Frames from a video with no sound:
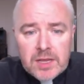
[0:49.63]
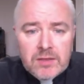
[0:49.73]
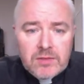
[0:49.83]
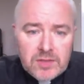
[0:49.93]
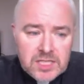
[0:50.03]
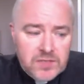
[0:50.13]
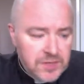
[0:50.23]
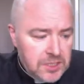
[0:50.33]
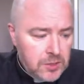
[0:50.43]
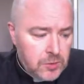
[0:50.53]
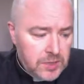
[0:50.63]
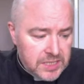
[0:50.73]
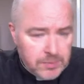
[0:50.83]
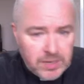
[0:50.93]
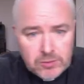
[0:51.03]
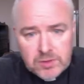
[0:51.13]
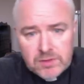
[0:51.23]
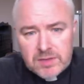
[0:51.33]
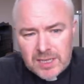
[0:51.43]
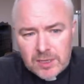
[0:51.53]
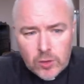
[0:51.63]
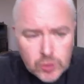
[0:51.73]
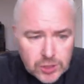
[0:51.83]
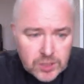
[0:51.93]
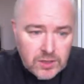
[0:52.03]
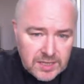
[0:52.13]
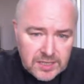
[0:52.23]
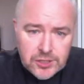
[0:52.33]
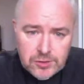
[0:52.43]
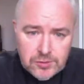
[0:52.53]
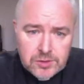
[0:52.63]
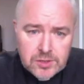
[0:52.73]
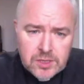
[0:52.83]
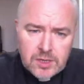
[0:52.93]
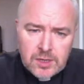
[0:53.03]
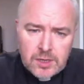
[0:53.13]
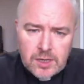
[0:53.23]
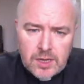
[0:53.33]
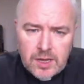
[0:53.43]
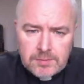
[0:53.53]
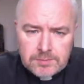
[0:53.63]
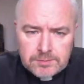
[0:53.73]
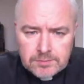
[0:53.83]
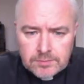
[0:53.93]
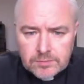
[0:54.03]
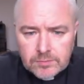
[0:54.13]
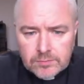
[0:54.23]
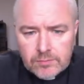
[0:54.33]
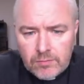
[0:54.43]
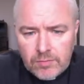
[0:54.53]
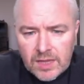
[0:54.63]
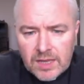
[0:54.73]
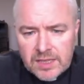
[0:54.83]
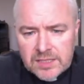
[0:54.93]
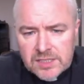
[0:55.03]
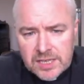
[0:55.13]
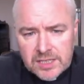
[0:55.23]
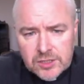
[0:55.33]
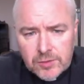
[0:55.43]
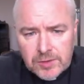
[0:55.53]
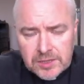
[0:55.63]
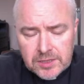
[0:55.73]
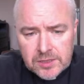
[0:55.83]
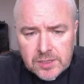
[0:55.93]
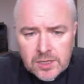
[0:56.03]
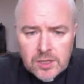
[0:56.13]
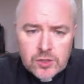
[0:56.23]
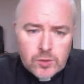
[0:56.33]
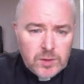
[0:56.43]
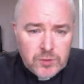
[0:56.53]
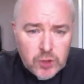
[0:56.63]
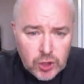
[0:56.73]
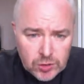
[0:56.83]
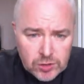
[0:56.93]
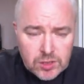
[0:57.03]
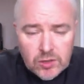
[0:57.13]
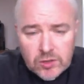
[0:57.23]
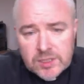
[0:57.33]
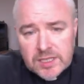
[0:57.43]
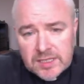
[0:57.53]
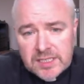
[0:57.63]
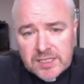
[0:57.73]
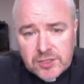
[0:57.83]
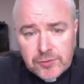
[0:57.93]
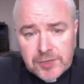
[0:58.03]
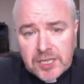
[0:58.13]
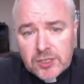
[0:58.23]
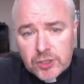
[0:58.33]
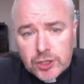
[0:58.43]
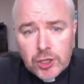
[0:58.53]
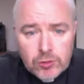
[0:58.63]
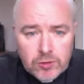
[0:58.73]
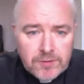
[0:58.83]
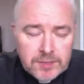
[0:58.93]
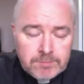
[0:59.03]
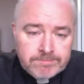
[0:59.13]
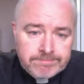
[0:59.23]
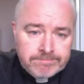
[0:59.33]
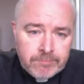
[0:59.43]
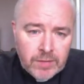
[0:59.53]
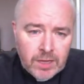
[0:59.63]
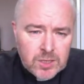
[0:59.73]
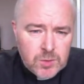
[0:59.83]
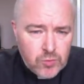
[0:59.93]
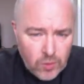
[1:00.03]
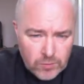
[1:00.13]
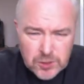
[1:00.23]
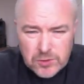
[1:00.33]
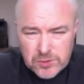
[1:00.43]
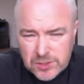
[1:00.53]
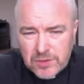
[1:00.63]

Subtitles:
This video is about theological issues in 2 Corinthians. So we've just looked at history and geography and provenance